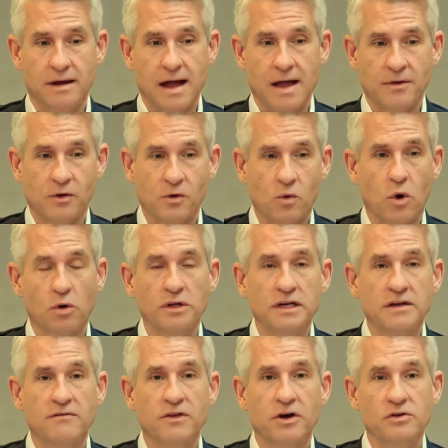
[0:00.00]
and the
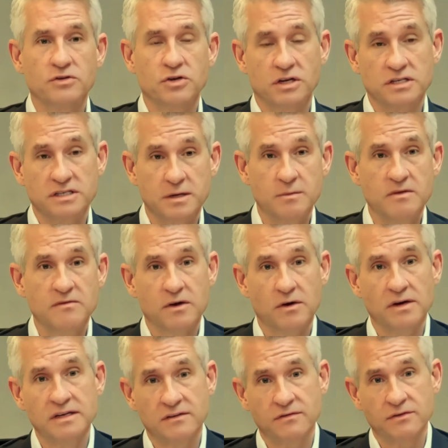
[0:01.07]
quality of those earnings can be
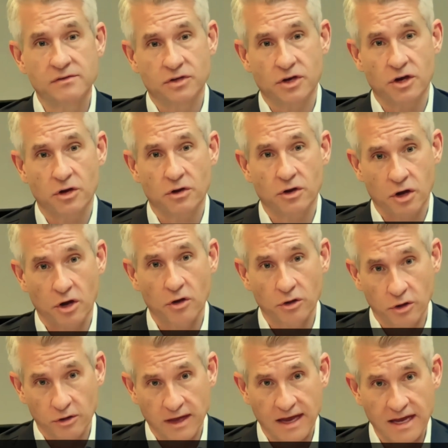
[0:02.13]
very different to
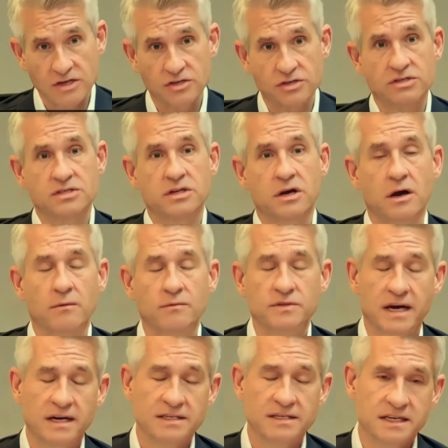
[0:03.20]
co-location style
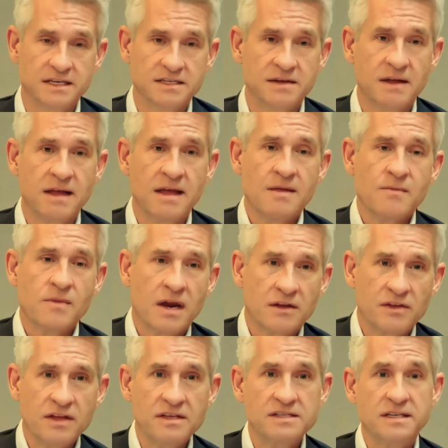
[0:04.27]
data centers. And I
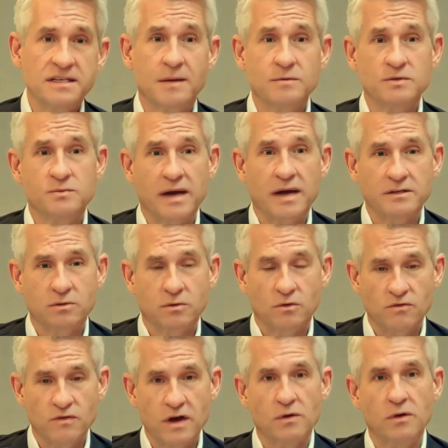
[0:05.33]
think this comes back to a
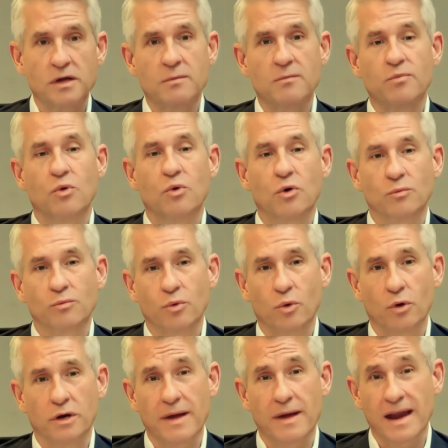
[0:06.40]
very important
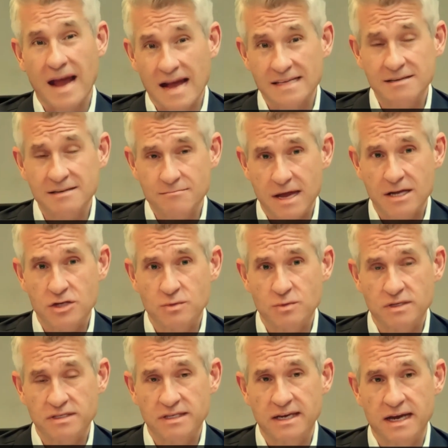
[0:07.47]
point about asset
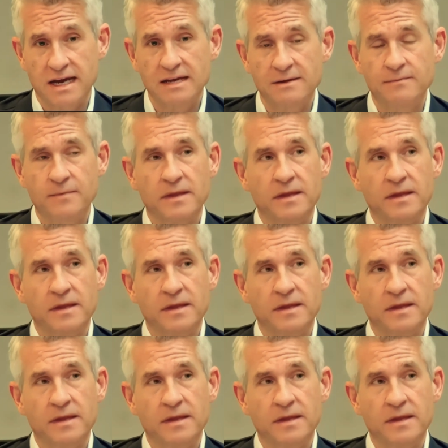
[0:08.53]
management today.